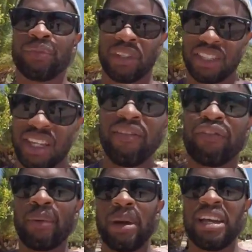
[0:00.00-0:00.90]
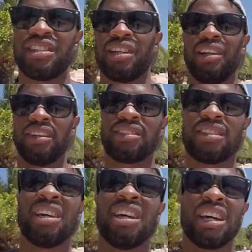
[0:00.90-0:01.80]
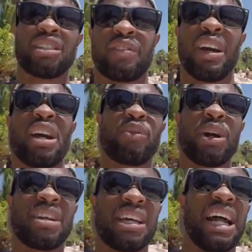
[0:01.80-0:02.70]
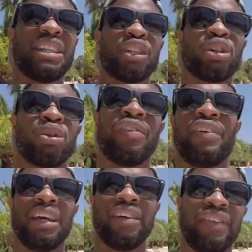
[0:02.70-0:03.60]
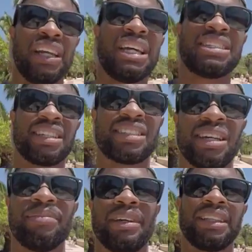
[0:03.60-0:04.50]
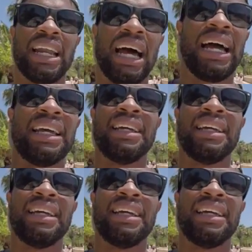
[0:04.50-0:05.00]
this information. It's very rare that I do. If it is, it's something that I